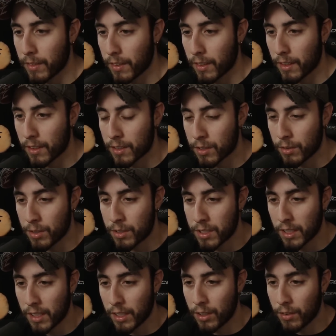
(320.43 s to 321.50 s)
So you said
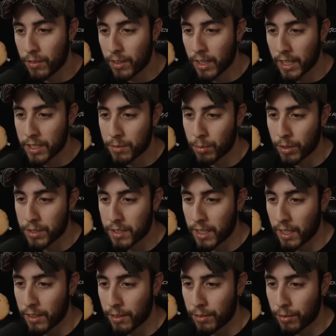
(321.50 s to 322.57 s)
that you guys were
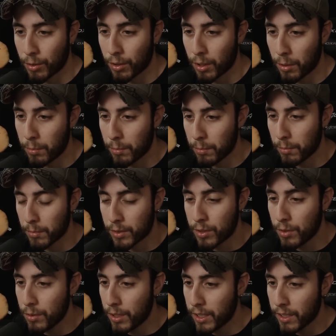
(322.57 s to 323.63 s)
together for 2
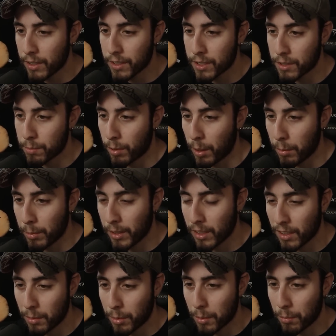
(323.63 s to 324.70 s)
years, probably a
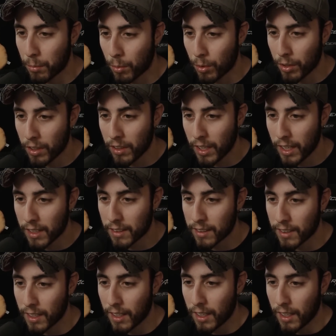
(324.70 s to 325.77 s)
little bit more than that.
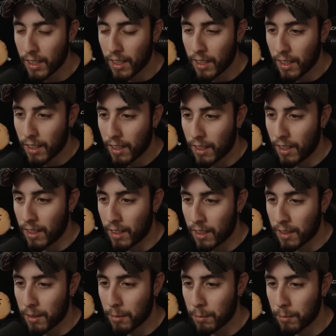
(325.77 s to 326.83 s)

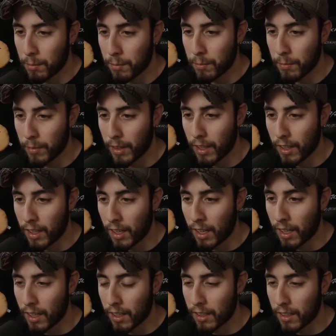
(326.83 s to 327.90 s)
Um,
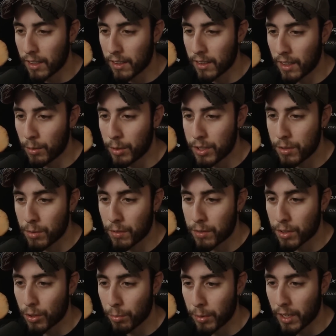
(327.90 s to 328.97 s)
I wish you would have
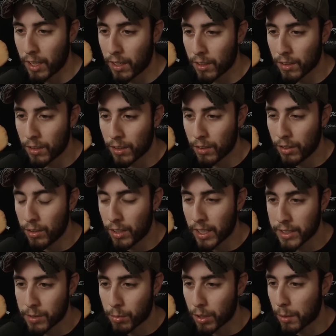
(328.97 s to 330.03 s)
told me how long you
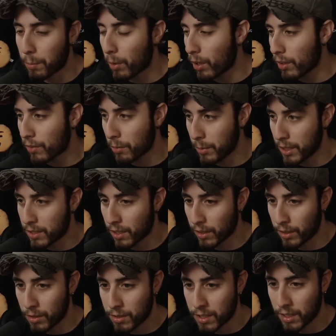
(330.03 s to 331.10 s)
guys were apart from each other.
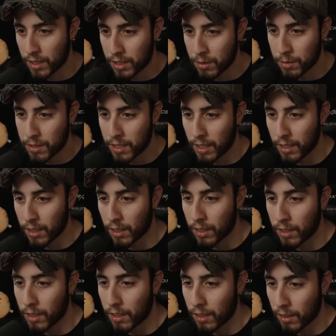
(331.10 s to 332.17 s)
You said that she was taking
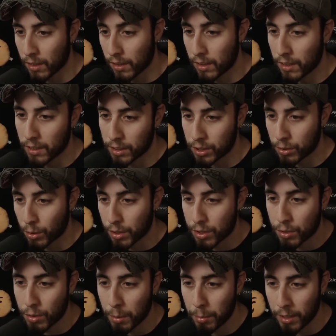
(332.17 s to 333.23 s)
a short
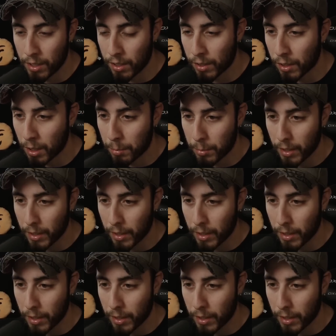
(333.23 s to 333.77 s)
trip in Europe,